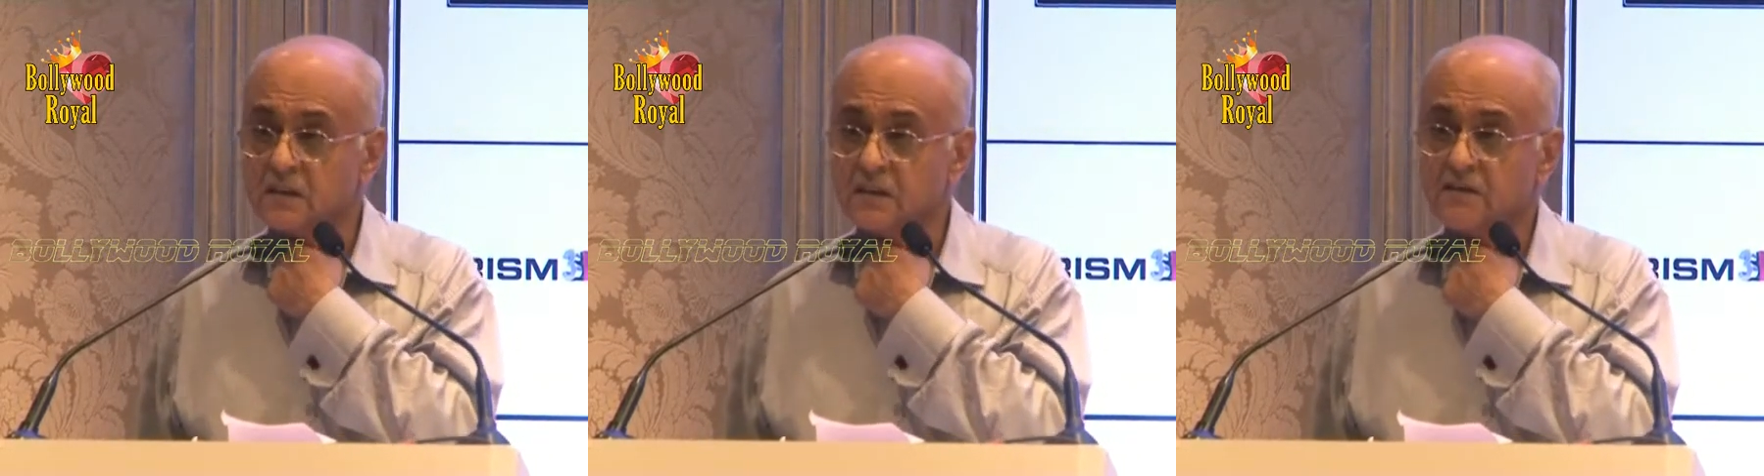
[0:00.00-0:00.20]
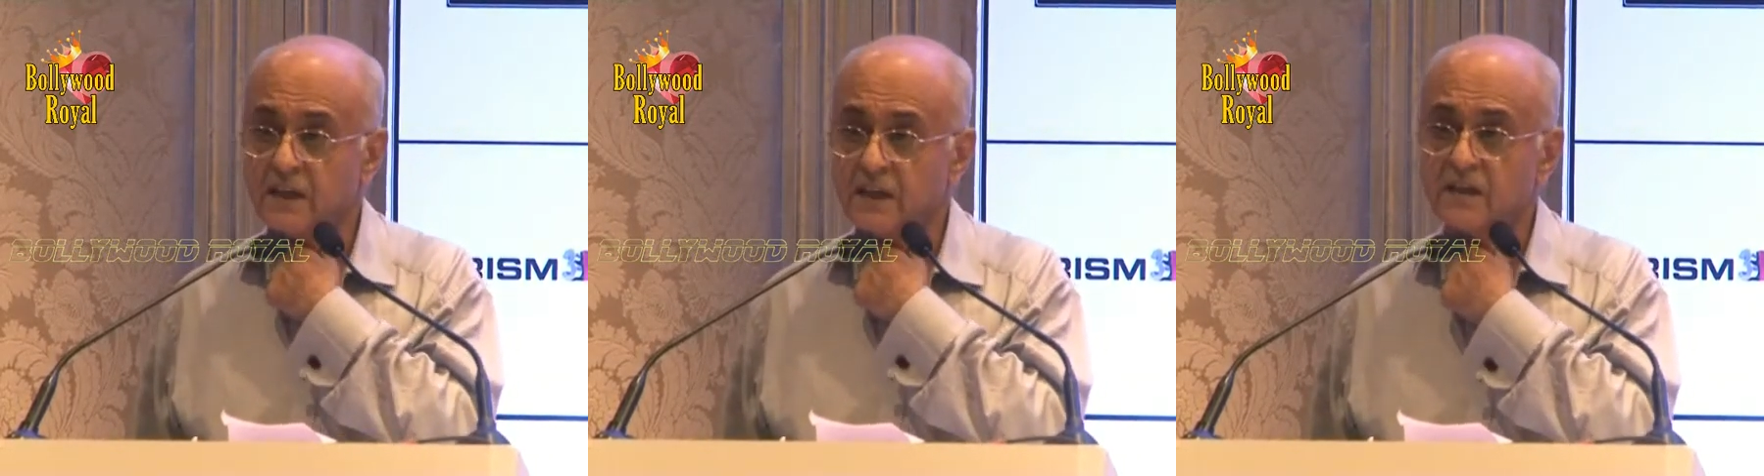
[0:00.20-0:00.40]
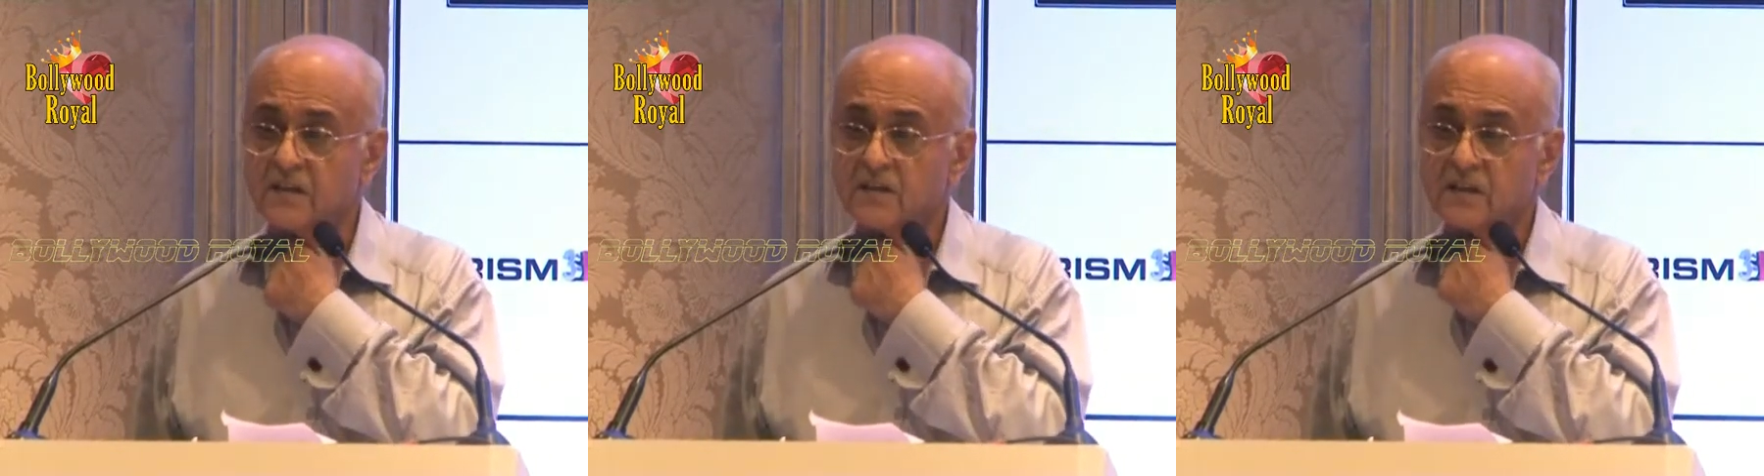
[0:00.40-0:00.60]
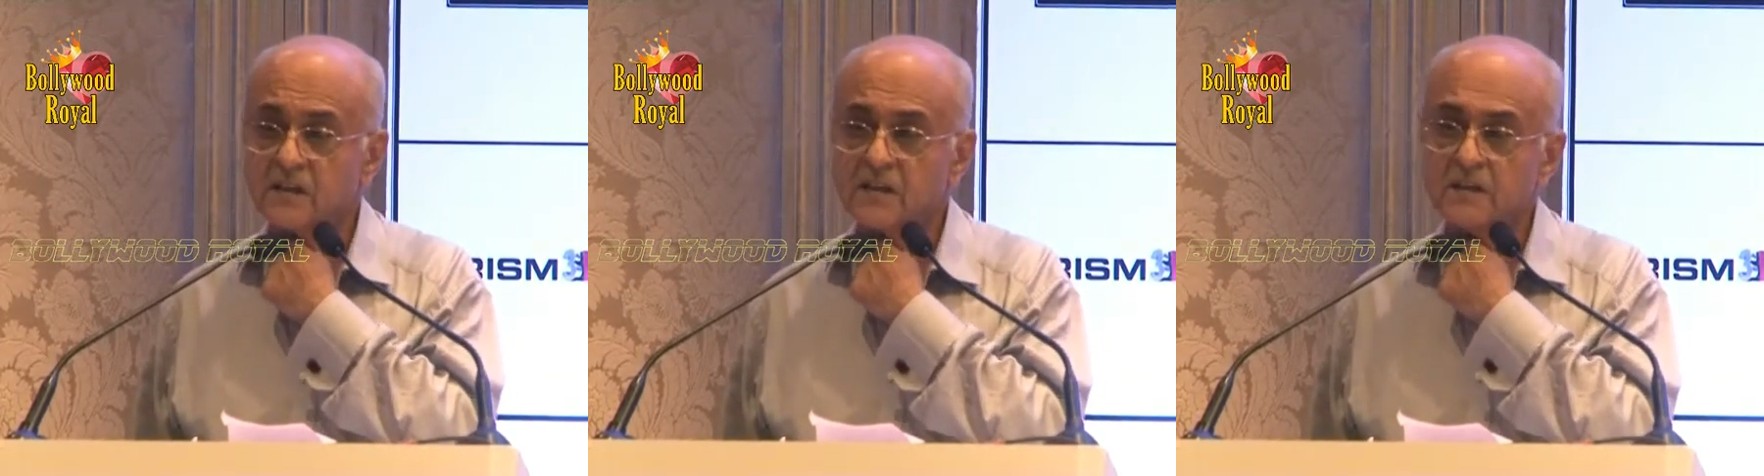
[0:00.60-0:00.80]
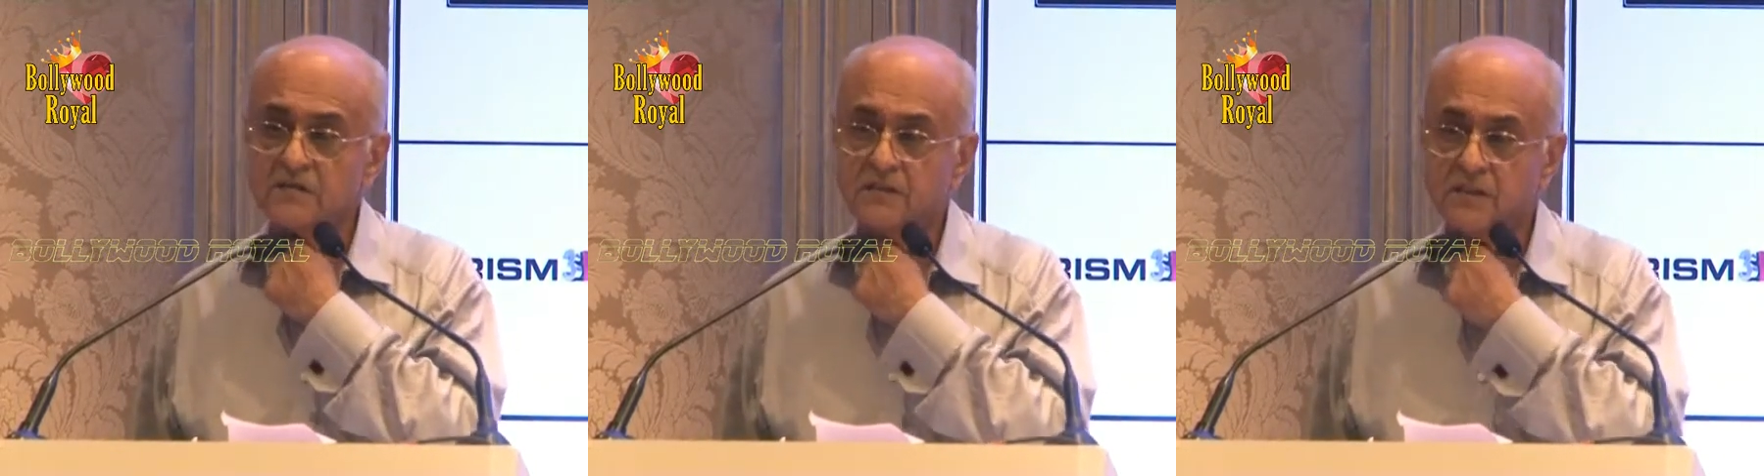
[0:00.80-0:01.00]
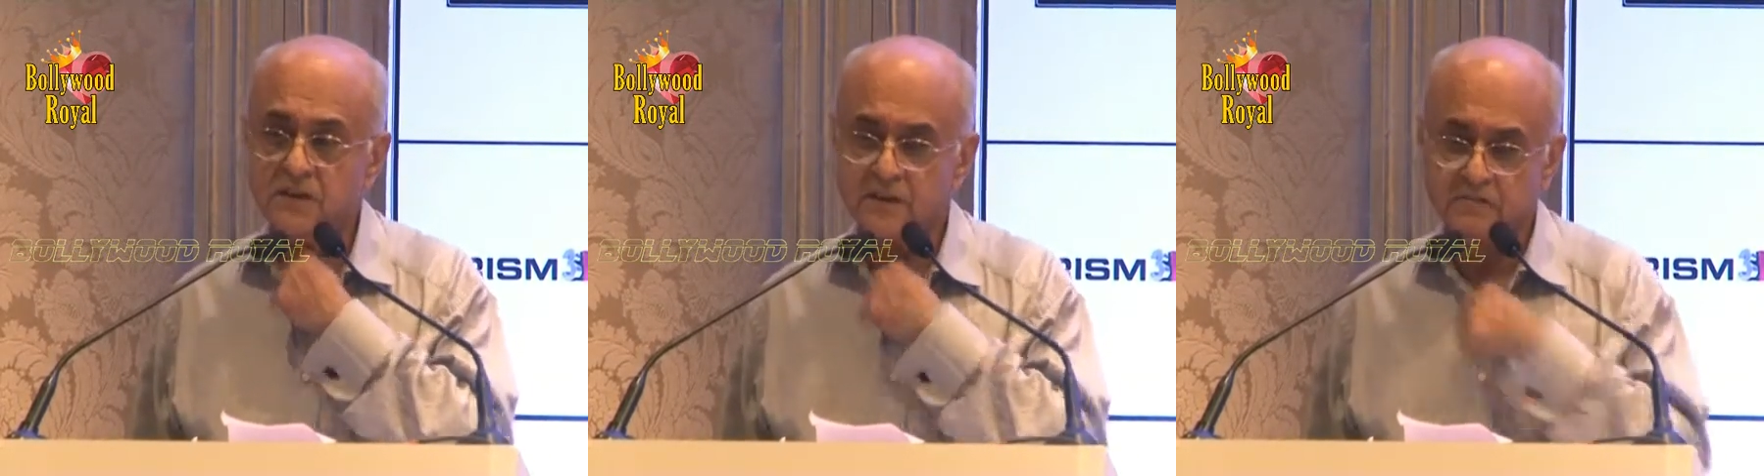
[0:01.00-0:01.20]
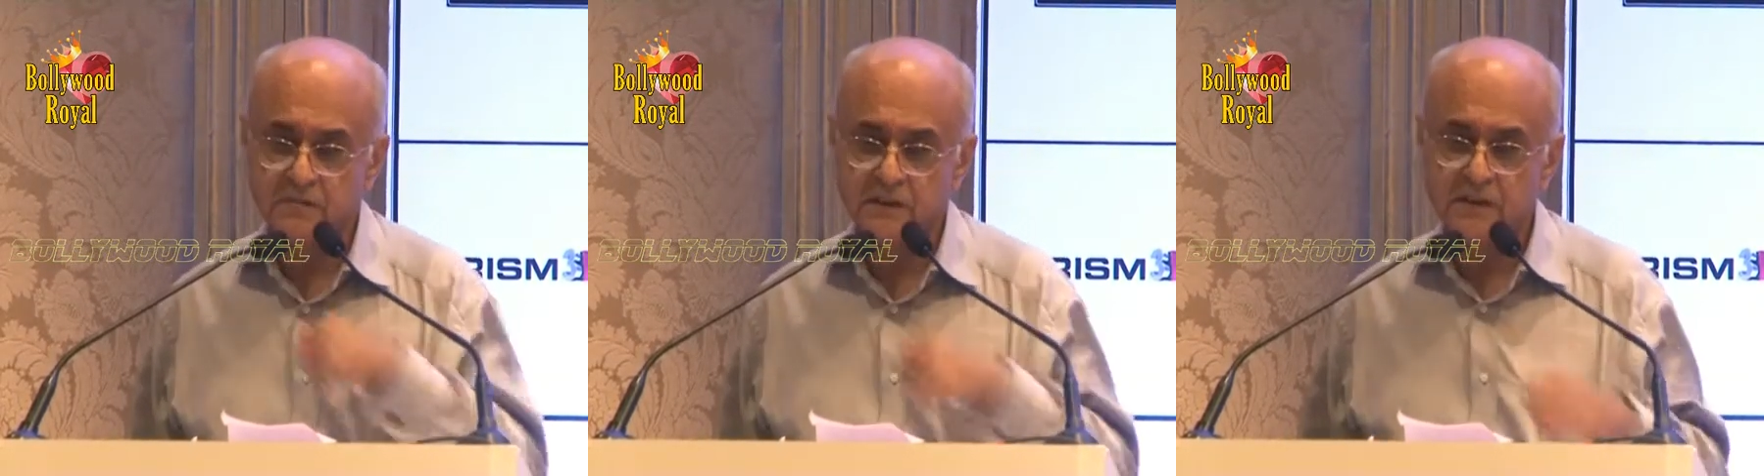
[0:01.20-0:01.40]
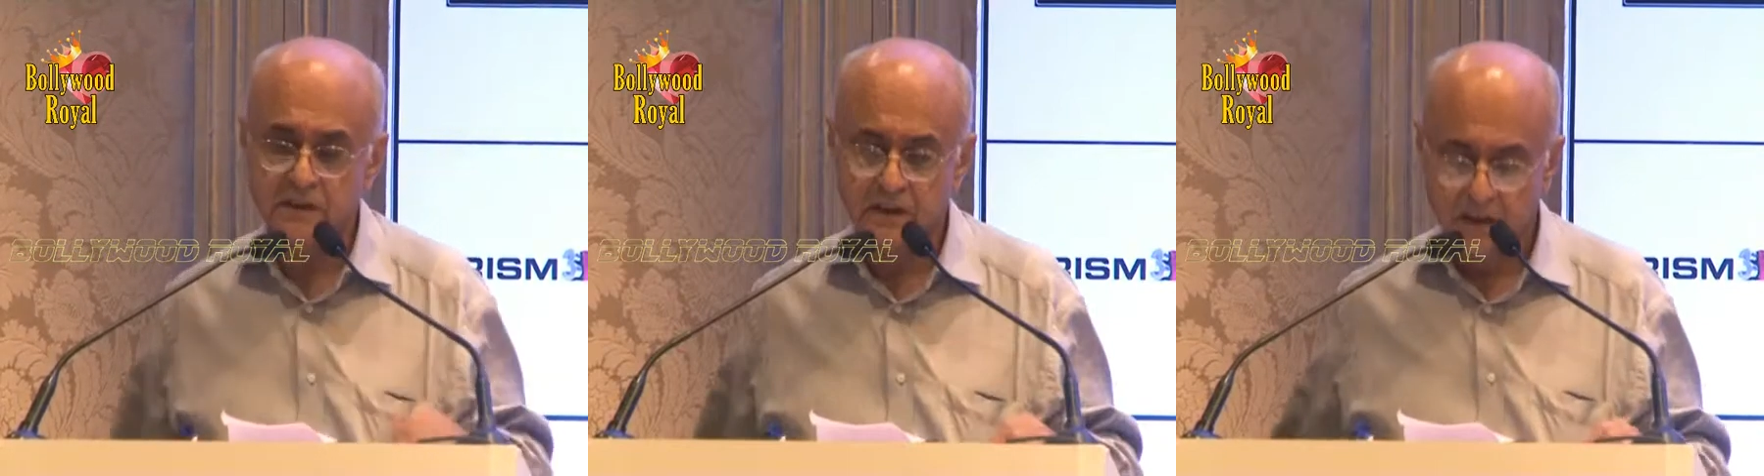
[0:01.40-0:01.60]
is a very distinctive
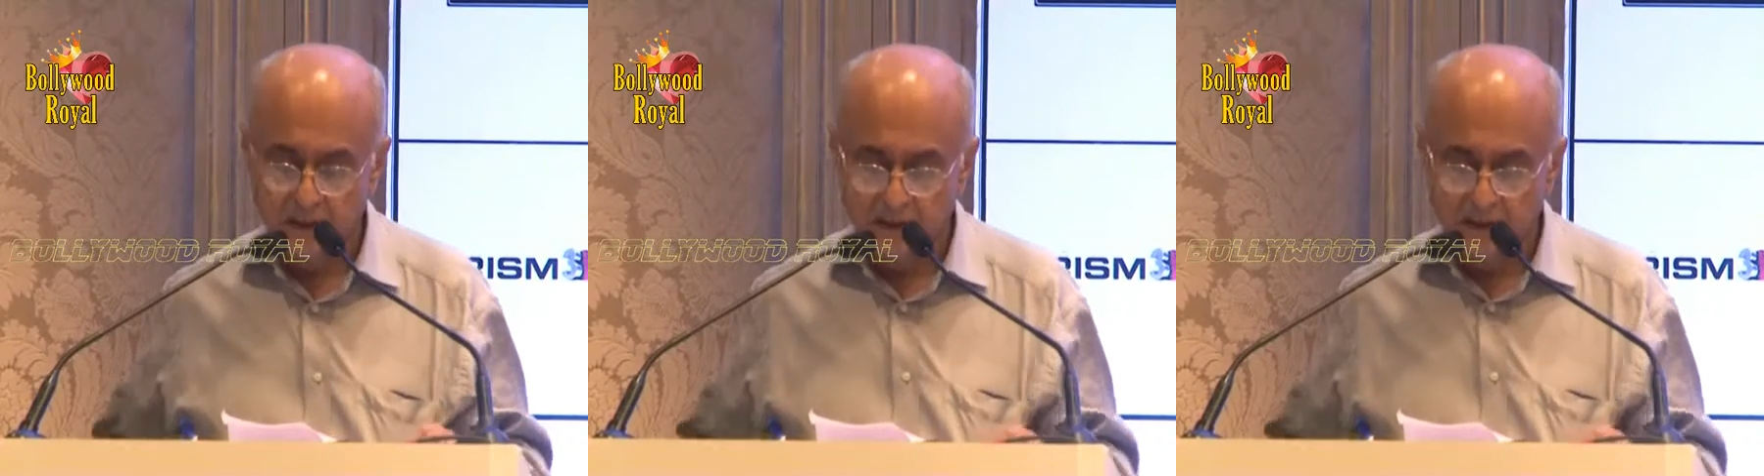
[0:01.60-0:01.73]
achievement.